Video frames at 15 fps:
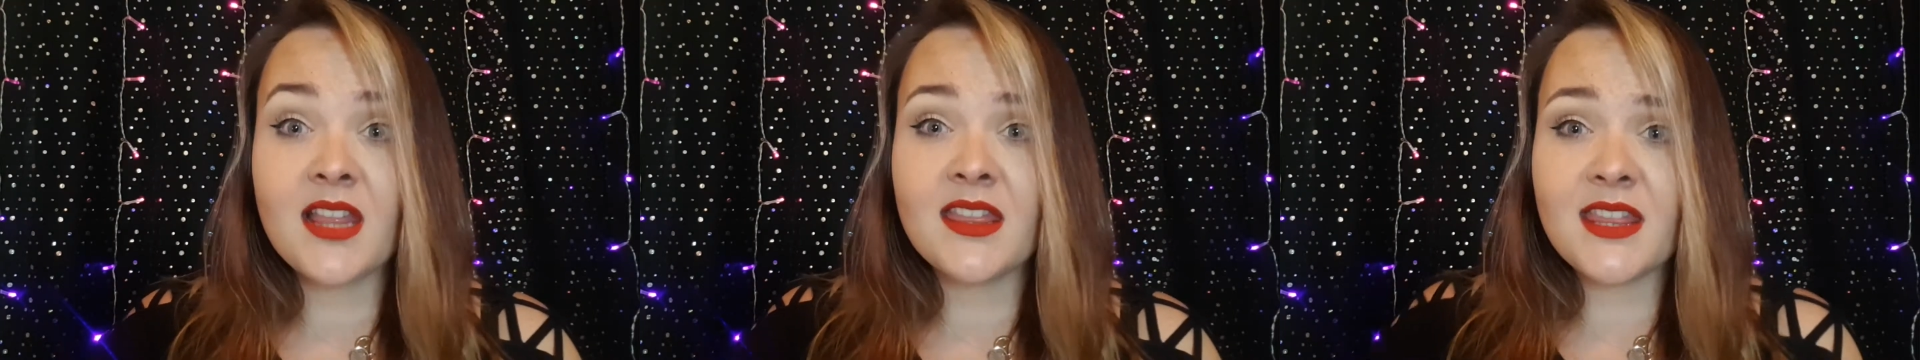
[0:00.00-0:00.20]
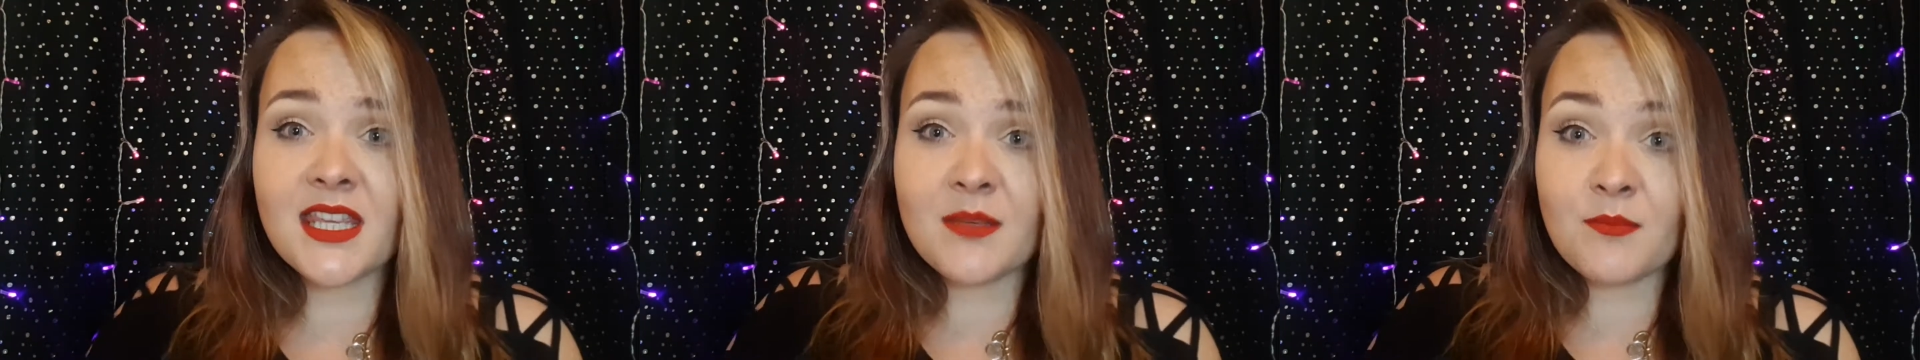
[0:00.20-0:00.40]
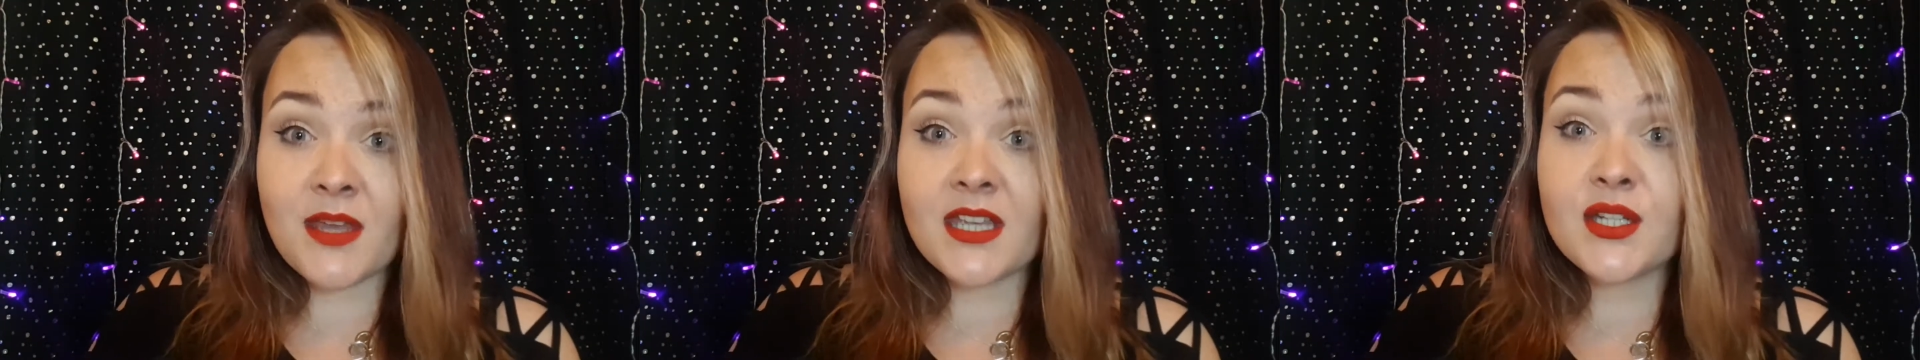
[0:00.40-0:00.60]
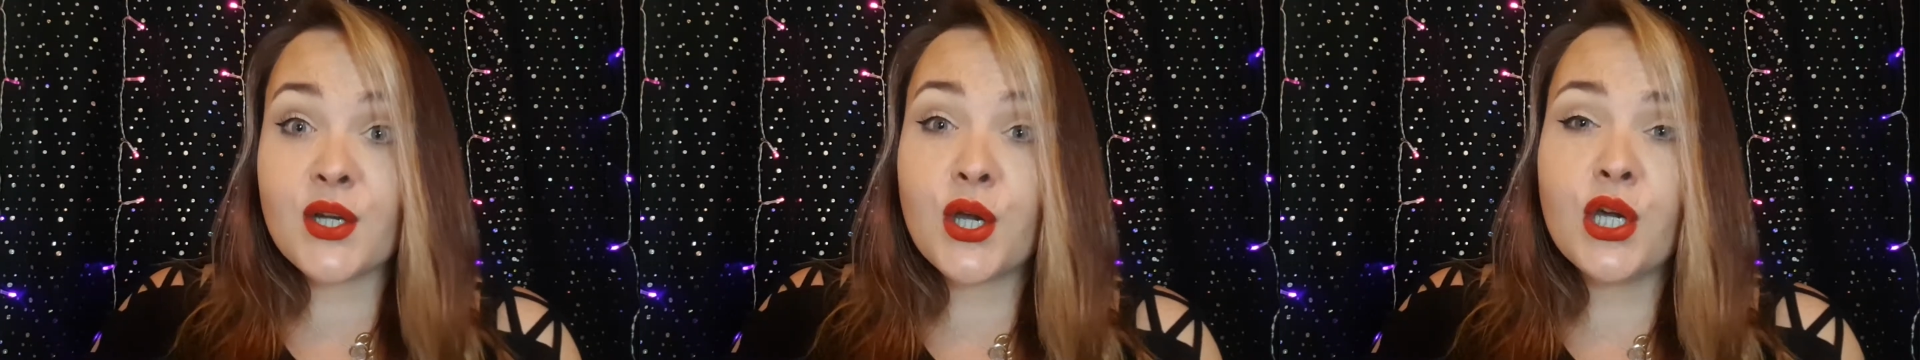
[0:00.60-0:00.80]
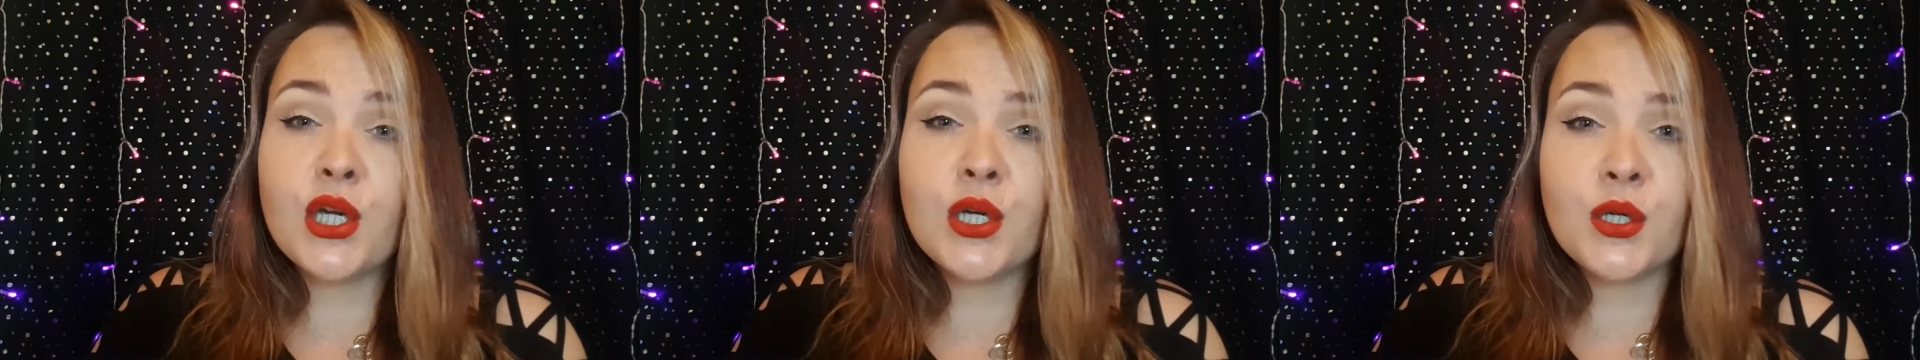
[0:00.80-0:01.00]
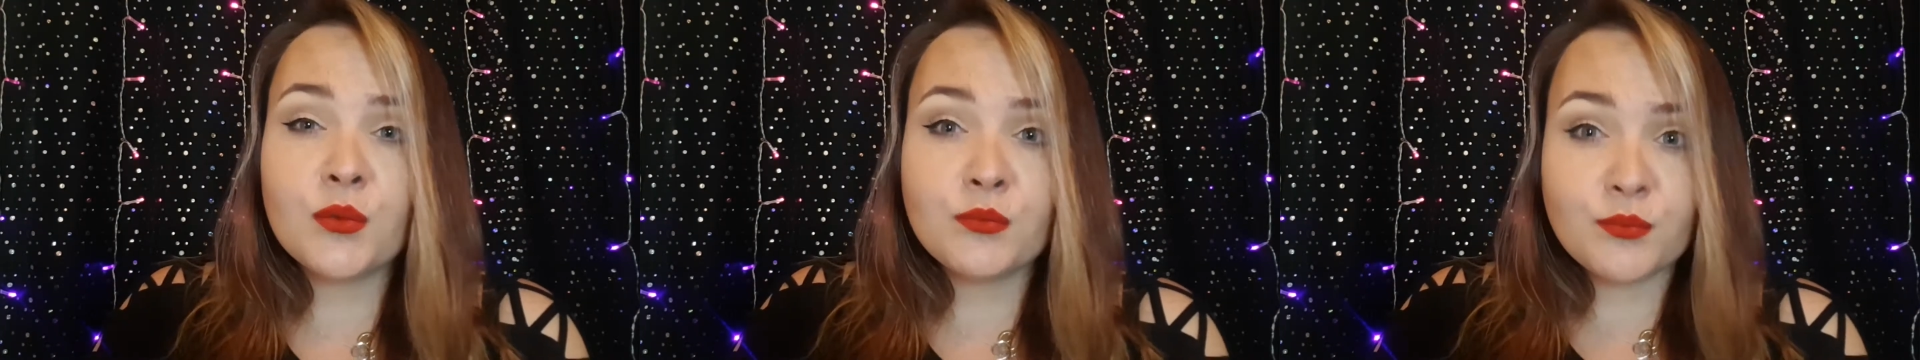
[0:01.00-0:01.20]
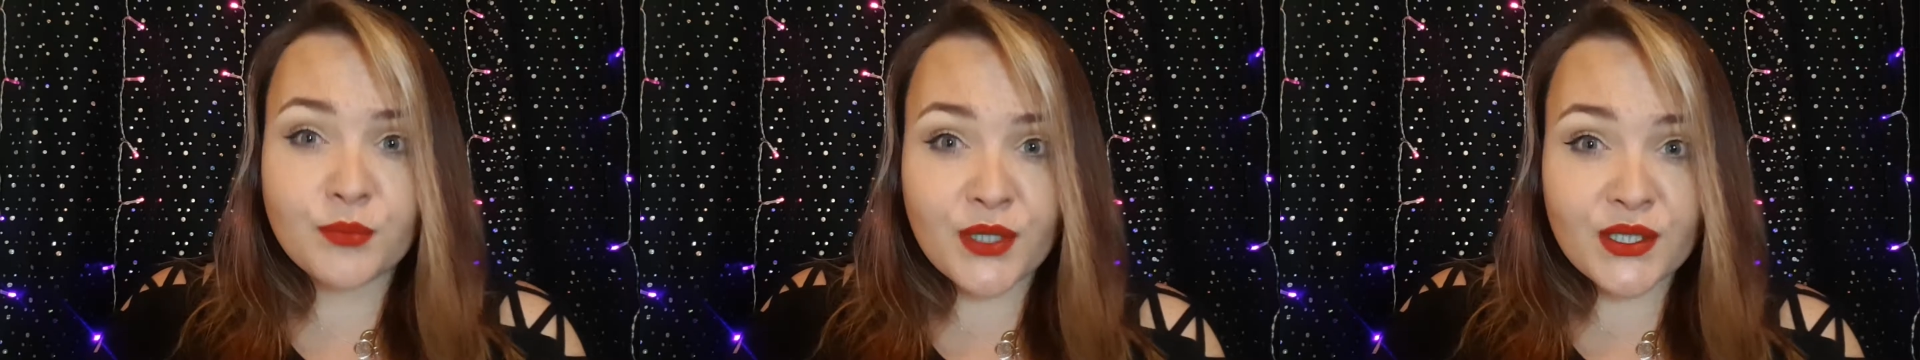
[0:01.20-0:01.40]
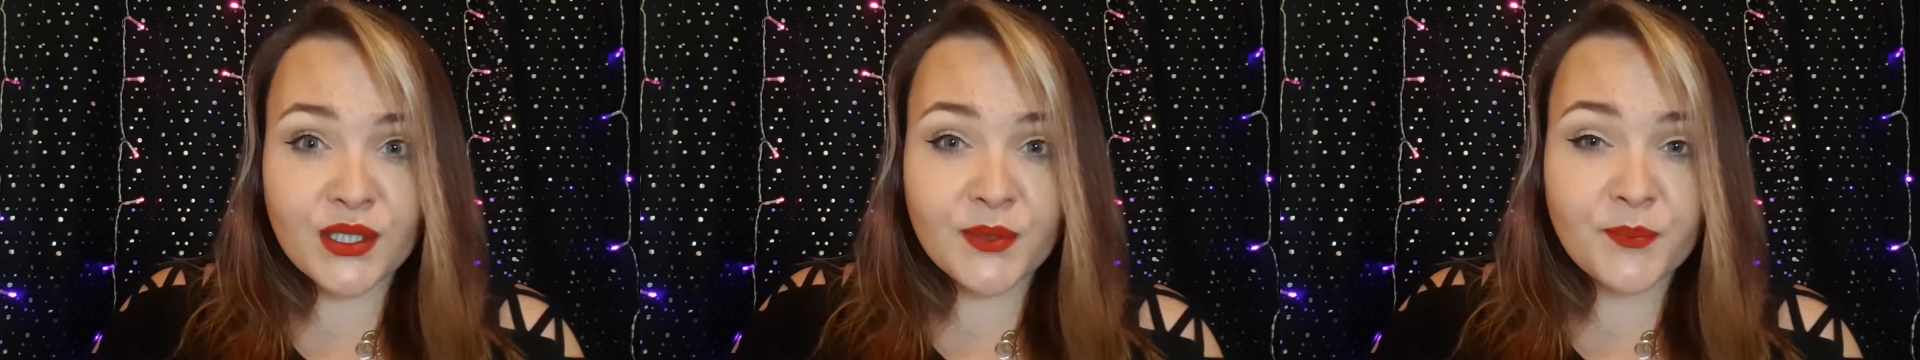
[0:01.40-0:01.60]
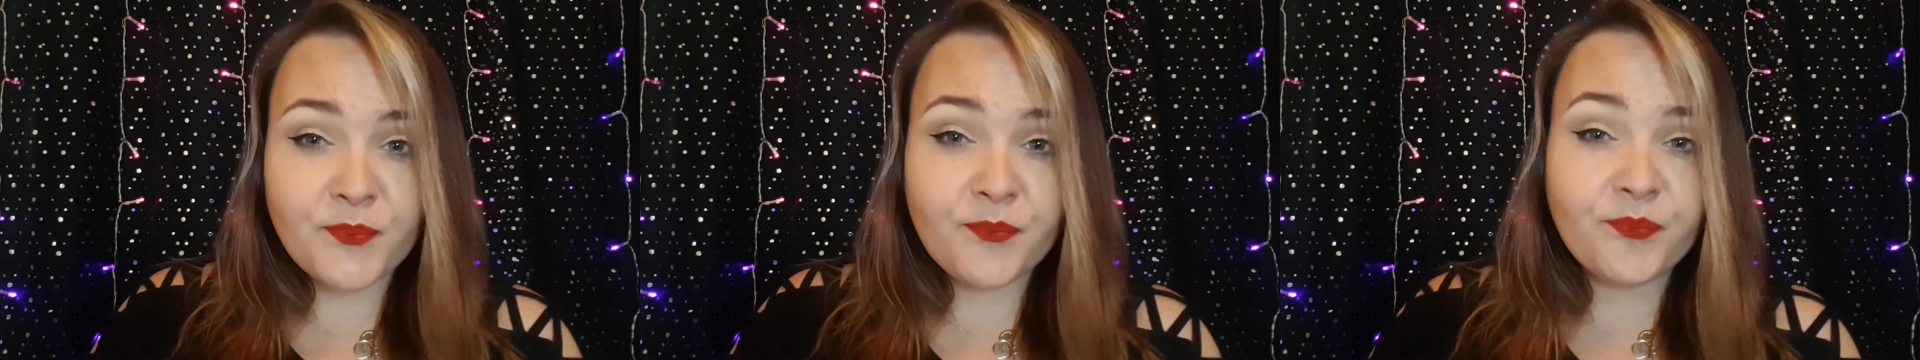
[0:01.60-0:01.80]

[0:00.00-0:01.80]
they met her brother.